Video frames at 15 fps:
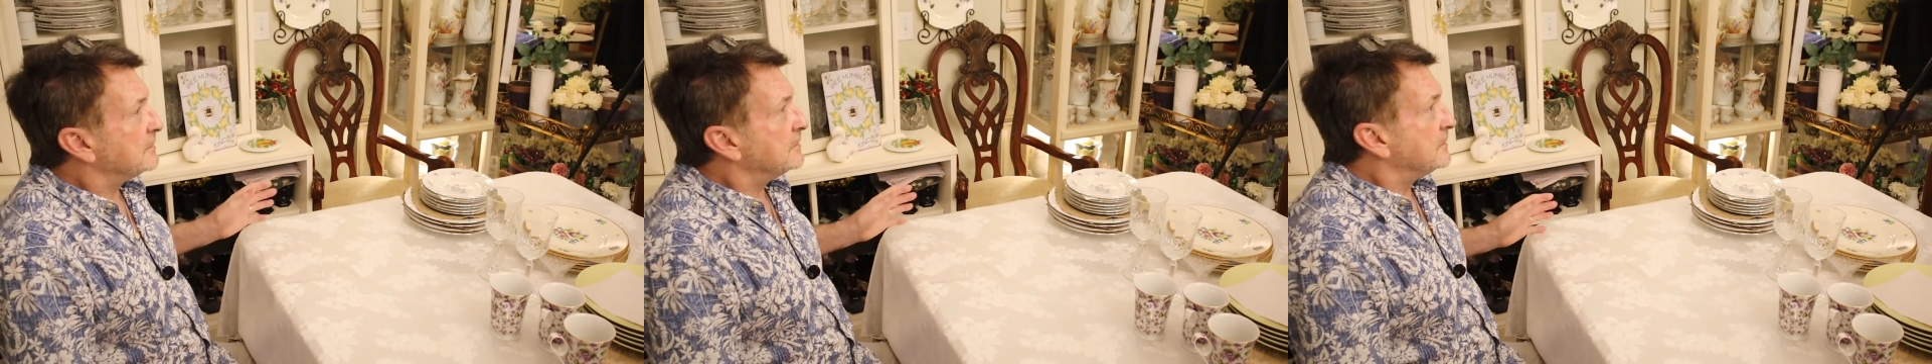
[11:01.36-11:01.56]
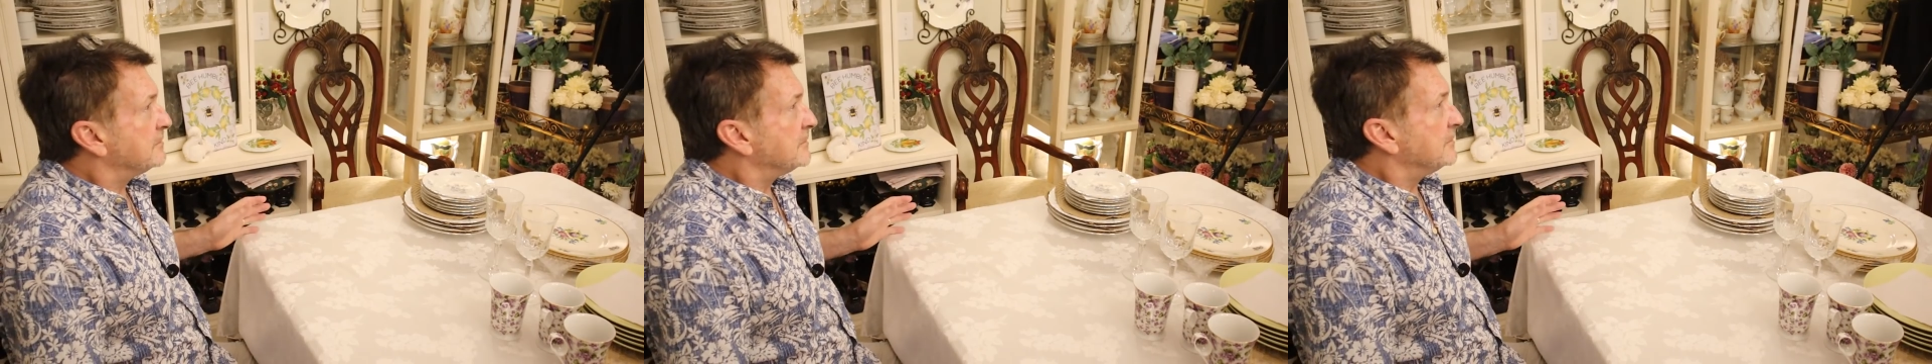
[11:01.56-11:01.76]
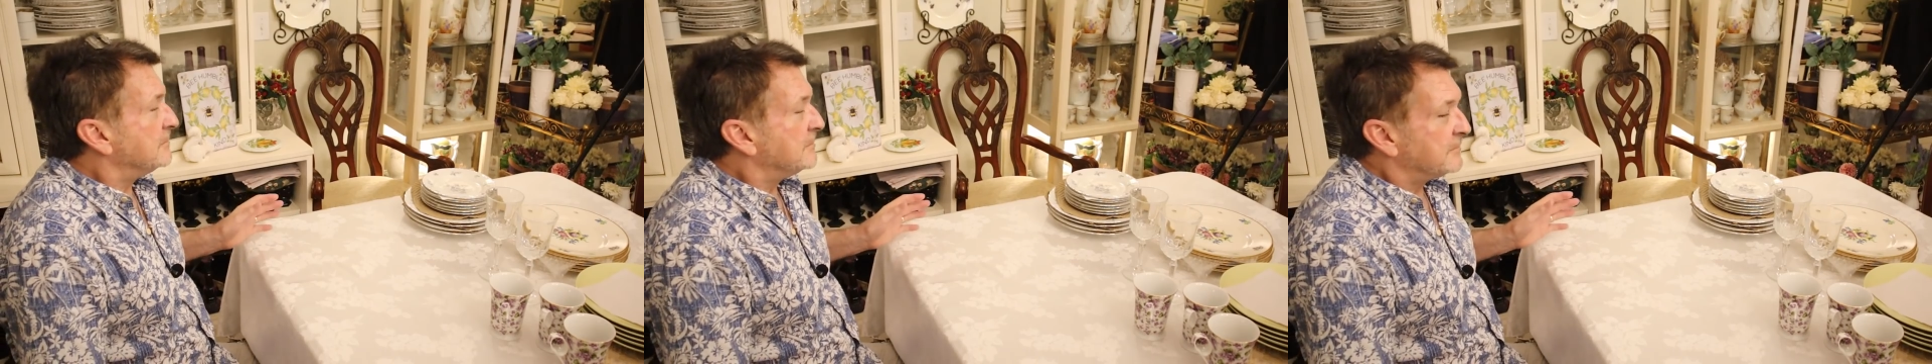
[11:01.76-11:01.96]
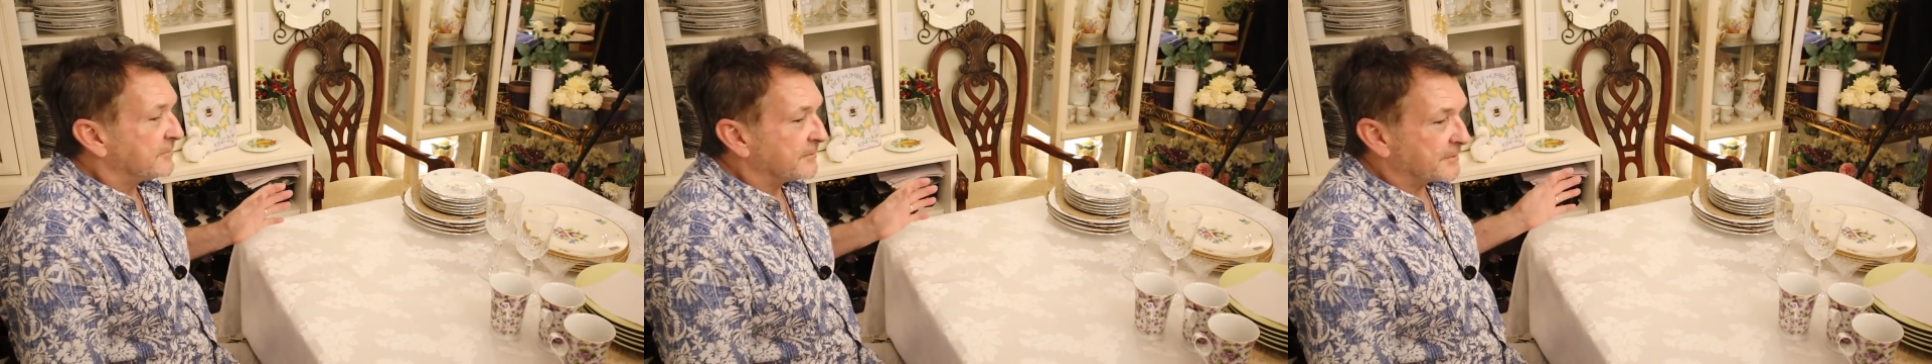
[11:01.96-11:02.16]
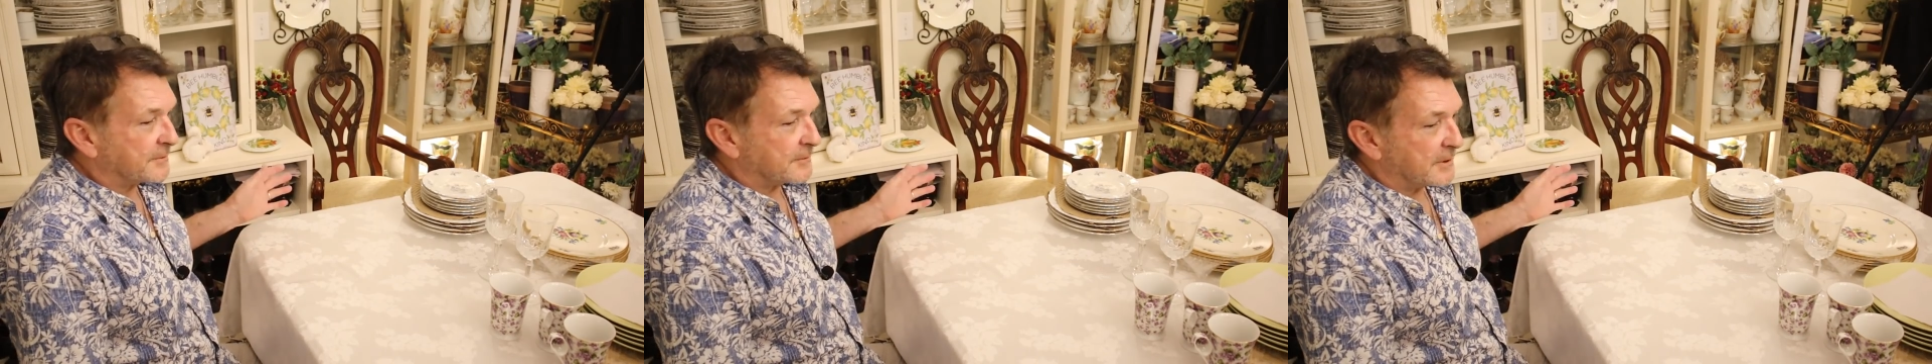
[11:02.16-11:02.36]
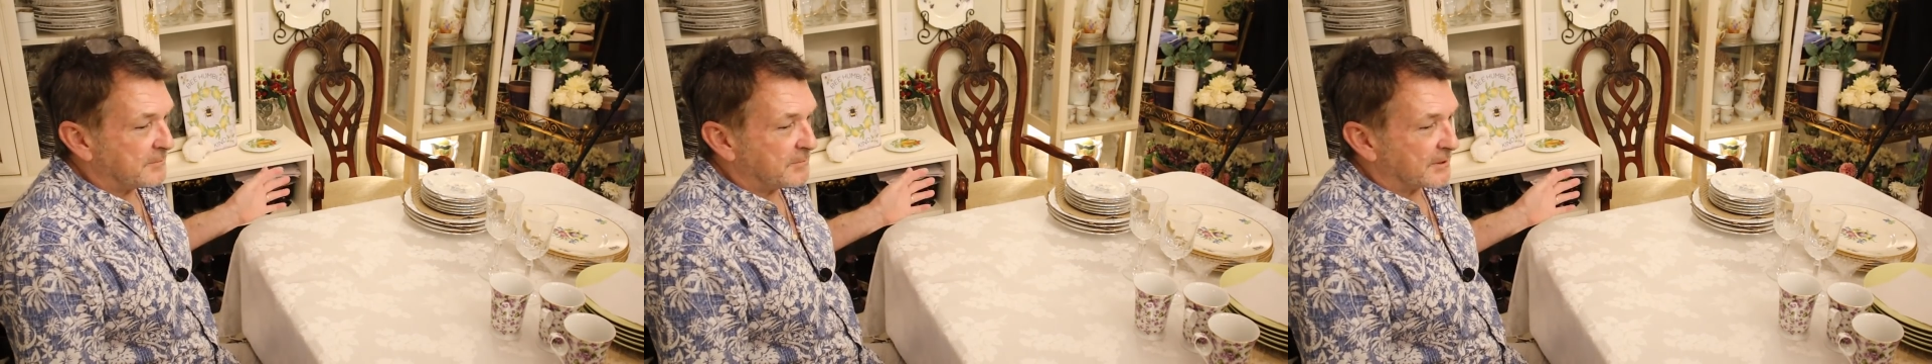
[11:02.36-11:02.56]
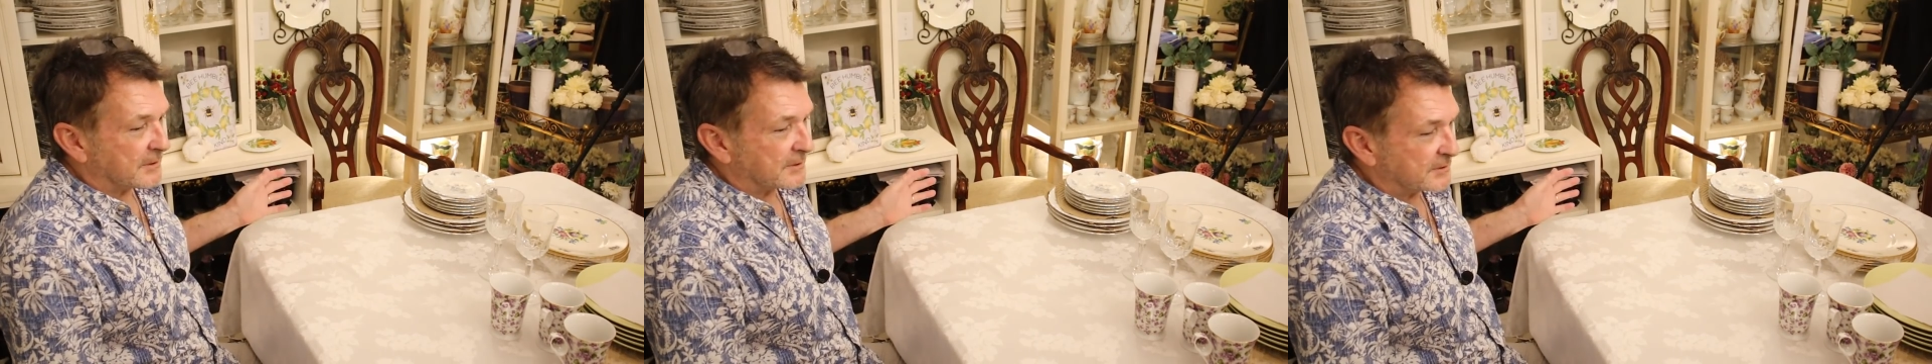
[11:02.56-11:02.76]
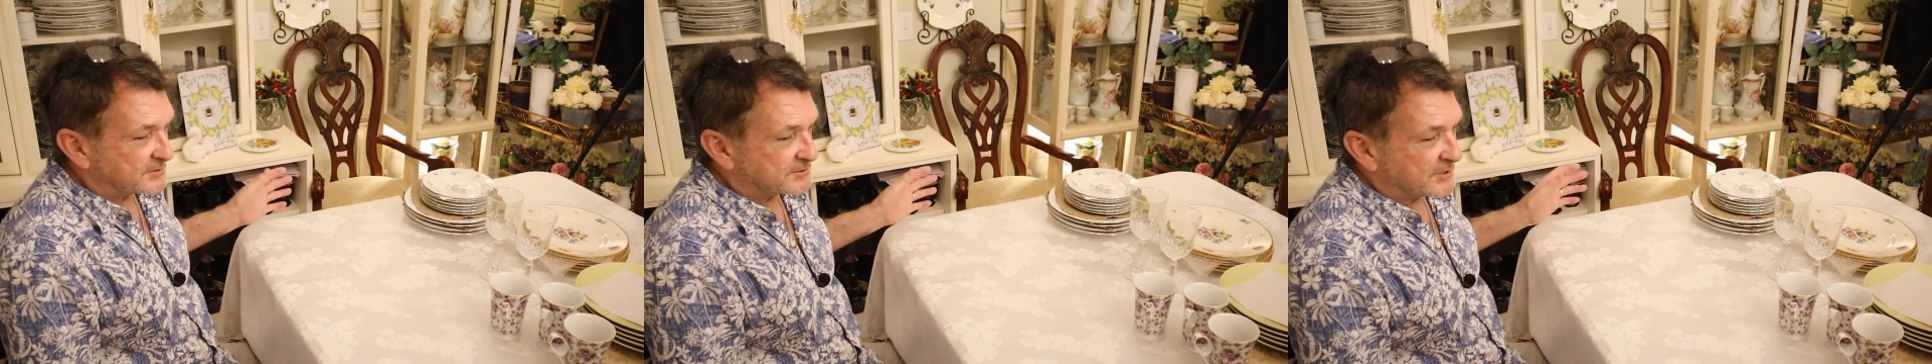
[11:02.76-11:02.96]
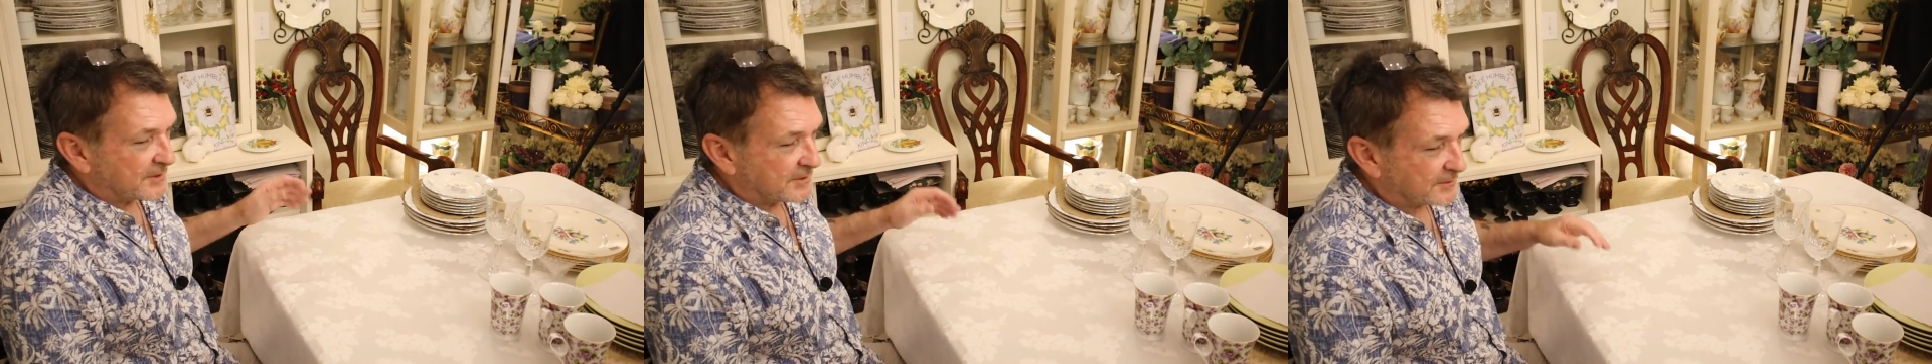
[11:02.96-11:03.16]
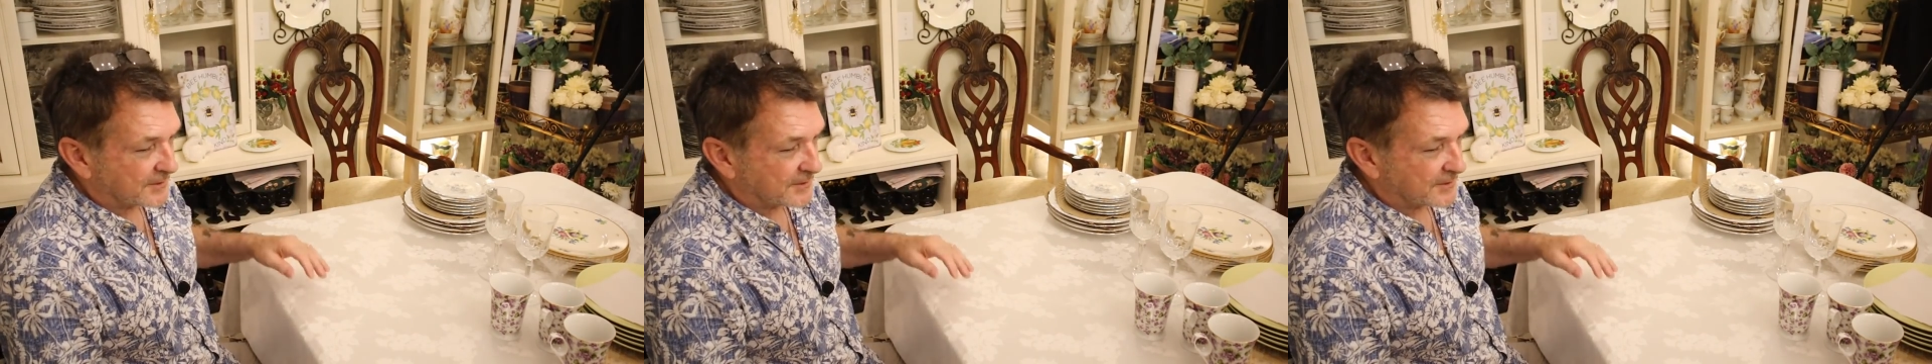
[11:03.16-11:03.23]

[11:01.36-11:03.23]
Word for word: 2 of them, for $3.